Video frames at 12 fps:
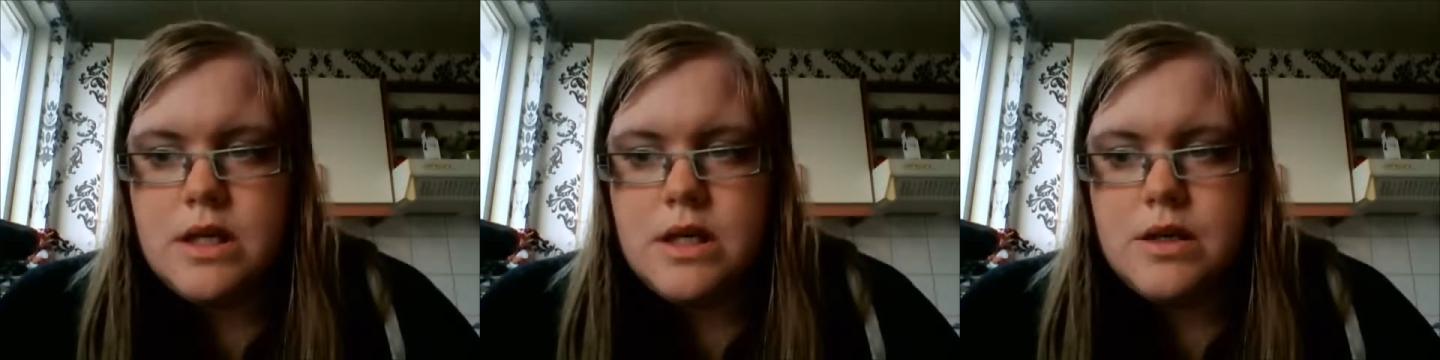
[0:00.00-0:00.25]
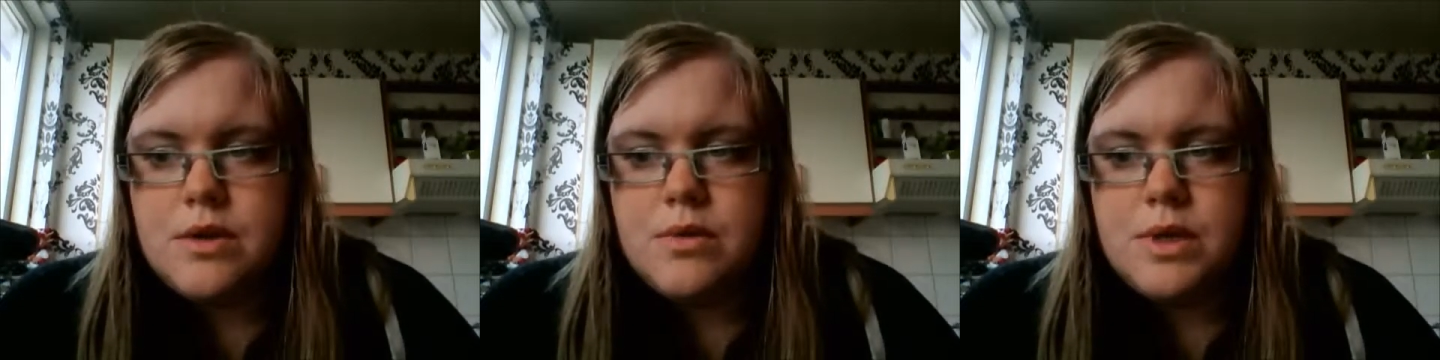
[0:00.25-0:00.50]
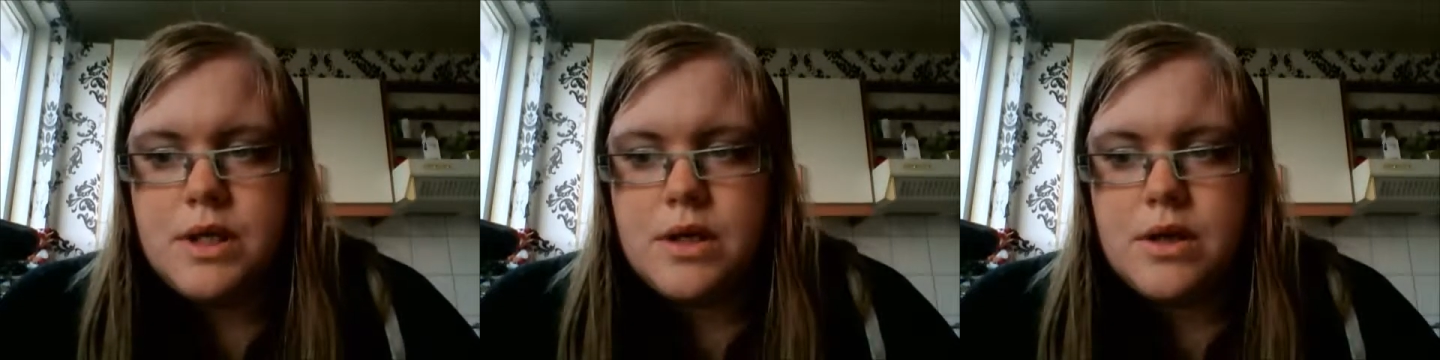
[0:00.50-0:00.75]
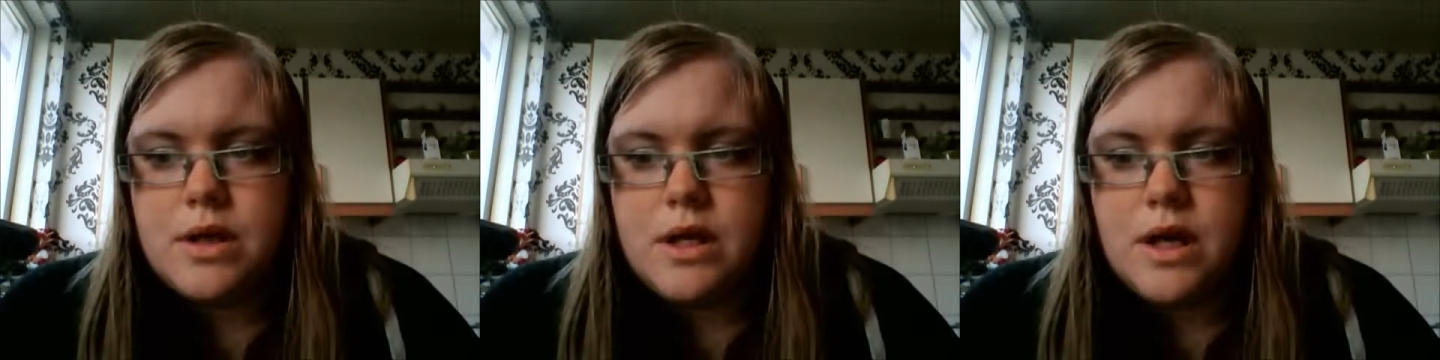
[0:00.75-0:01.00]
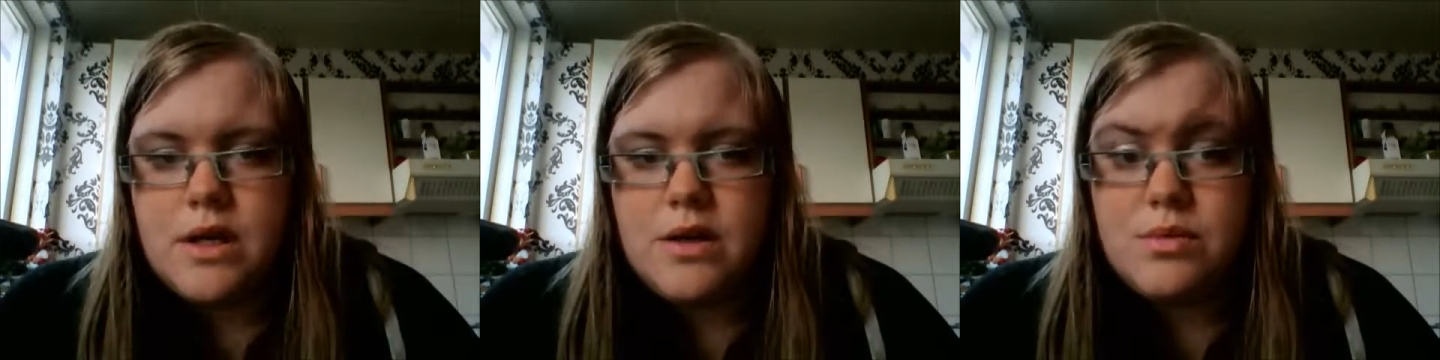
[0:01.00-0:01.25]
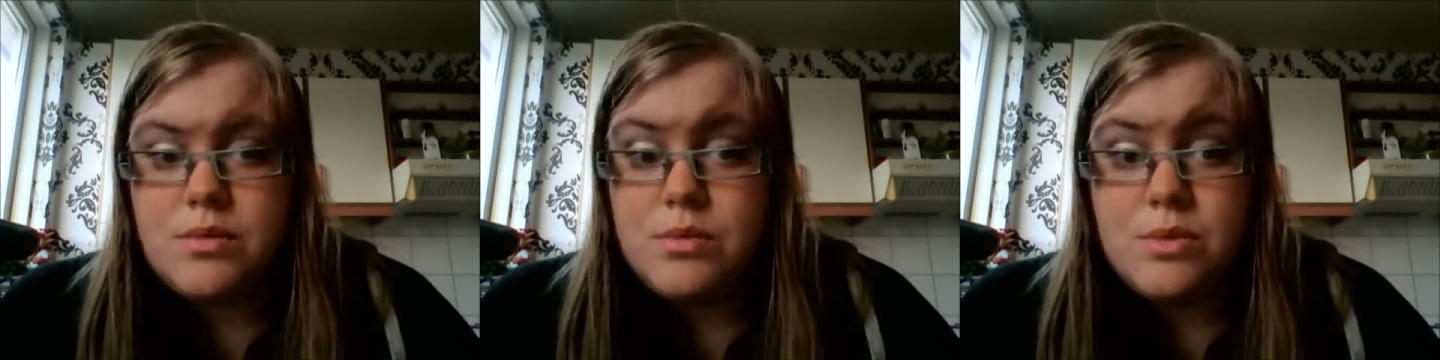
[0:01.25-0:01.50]
I don't want to go. I
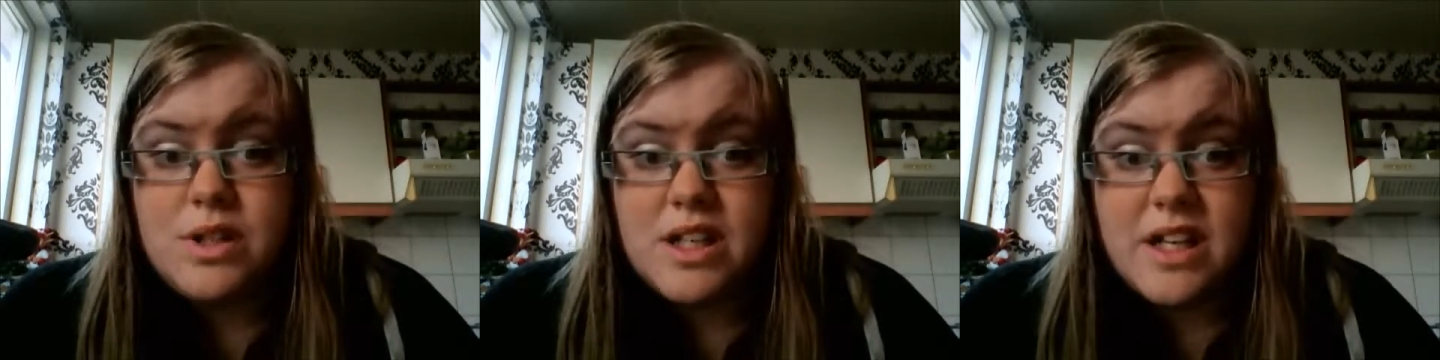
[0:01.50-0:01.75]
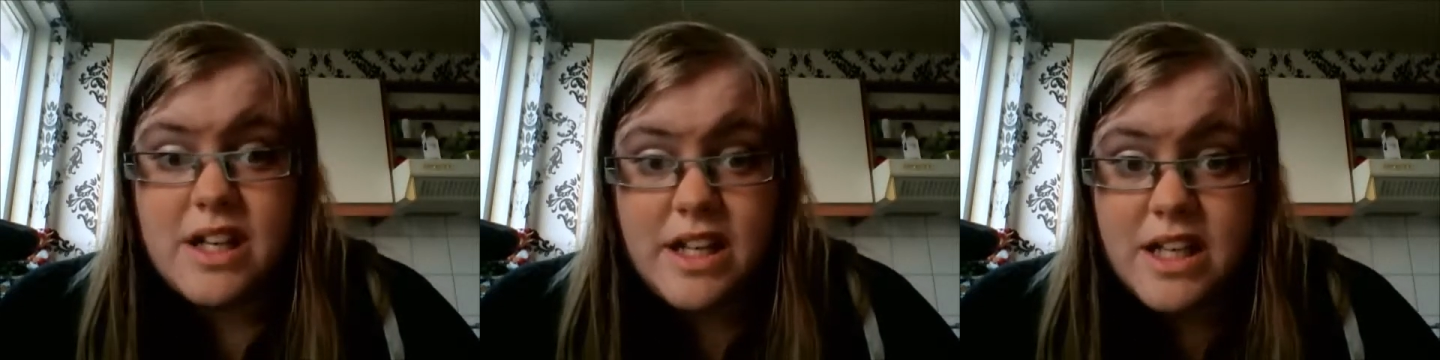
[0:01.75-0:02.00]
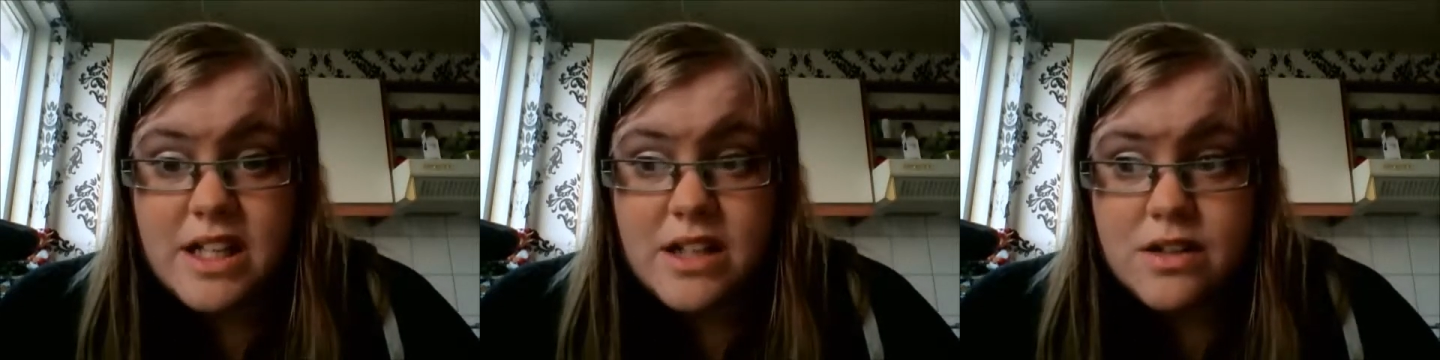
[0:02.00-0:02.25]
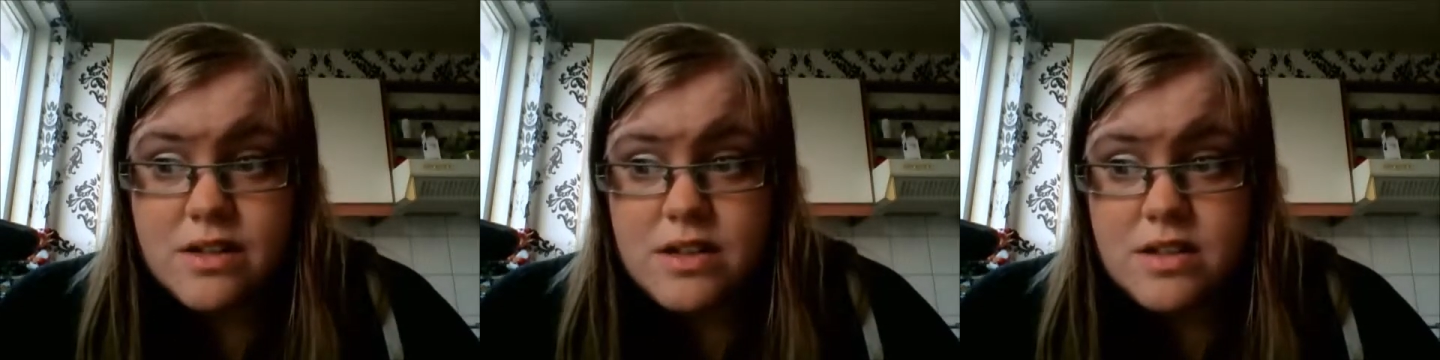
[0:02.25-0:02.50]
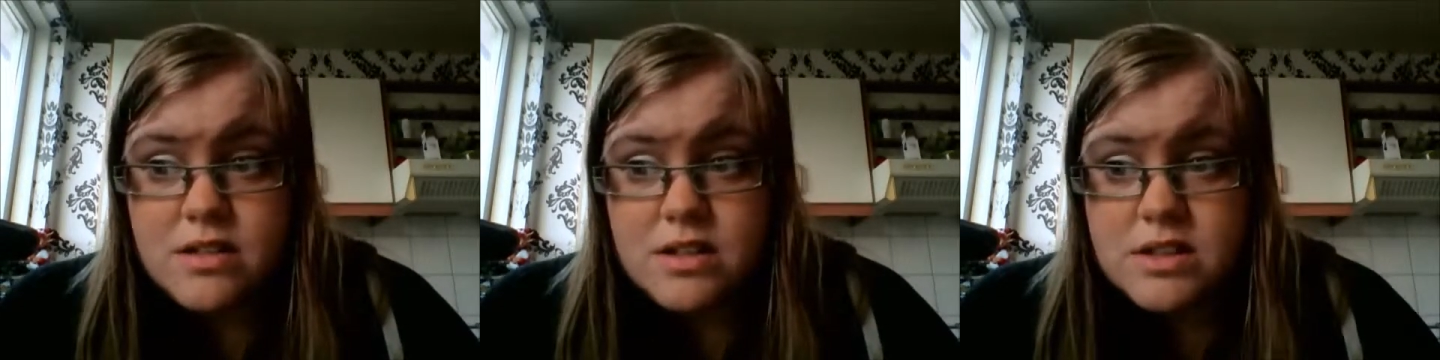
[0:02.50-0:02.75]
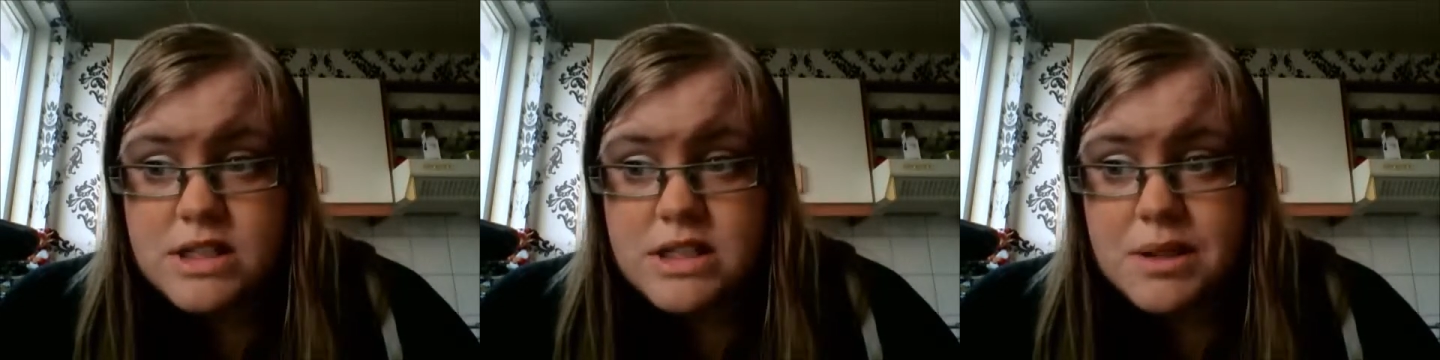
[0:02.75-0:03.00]
don't want to get killed,
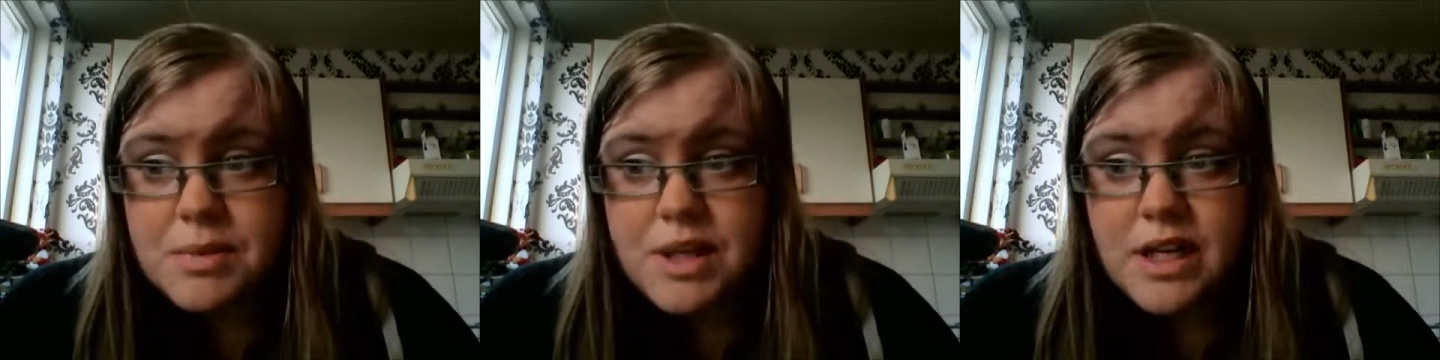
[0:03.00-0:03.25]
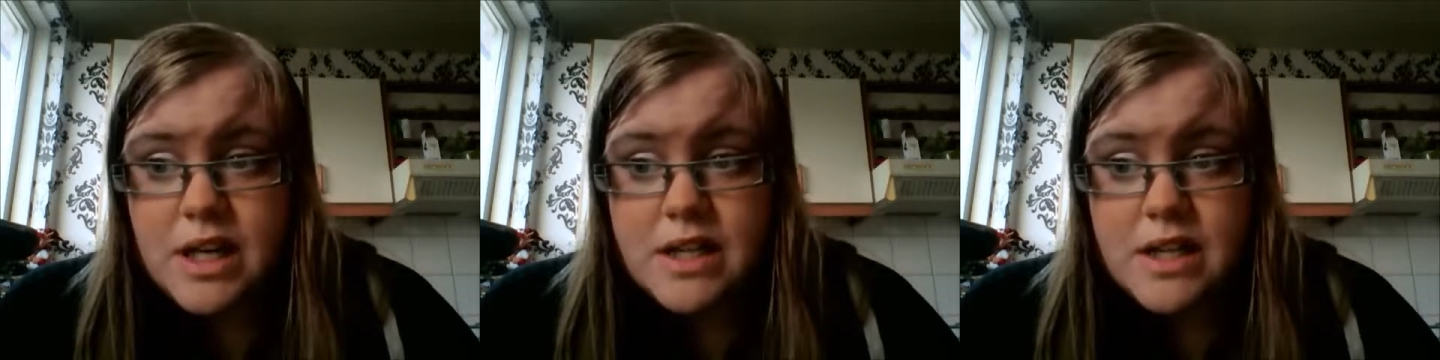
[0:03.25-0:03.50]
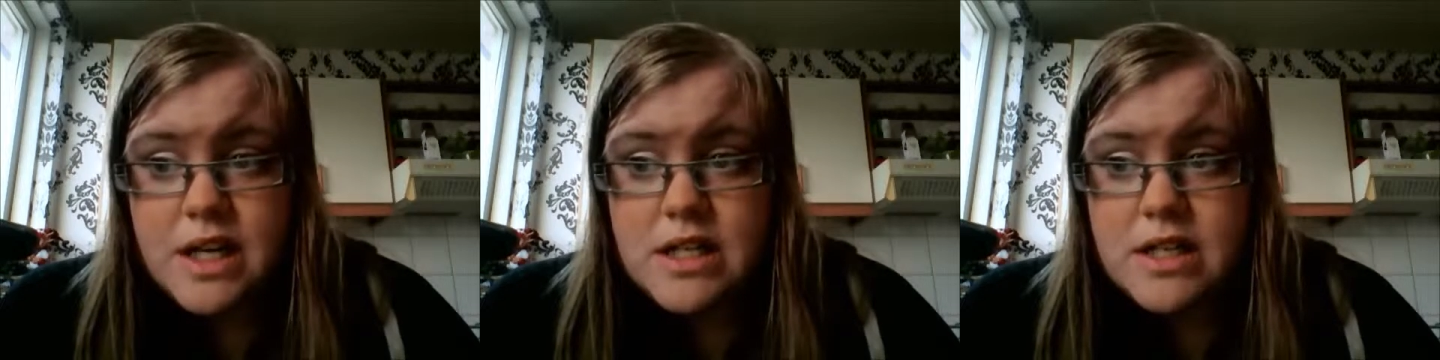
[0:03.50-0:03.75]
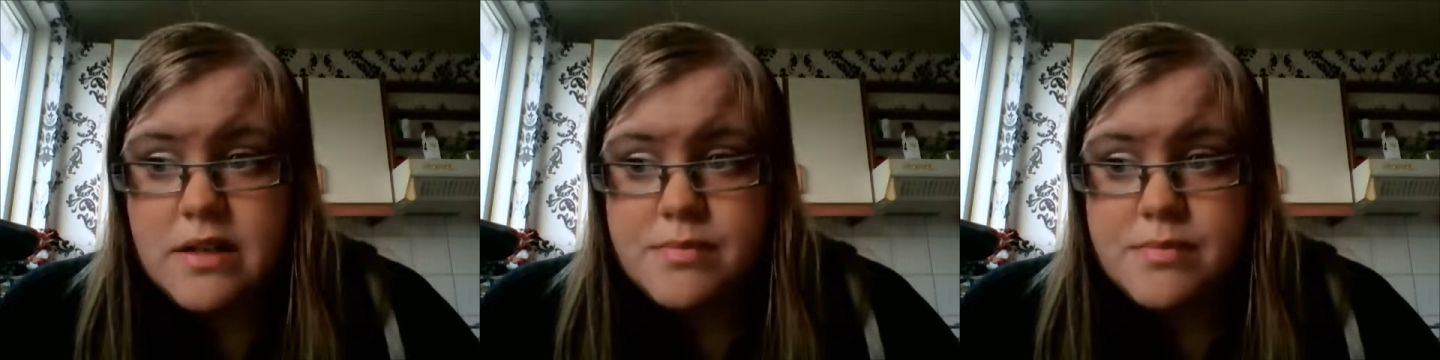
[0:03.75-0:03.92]
something like that.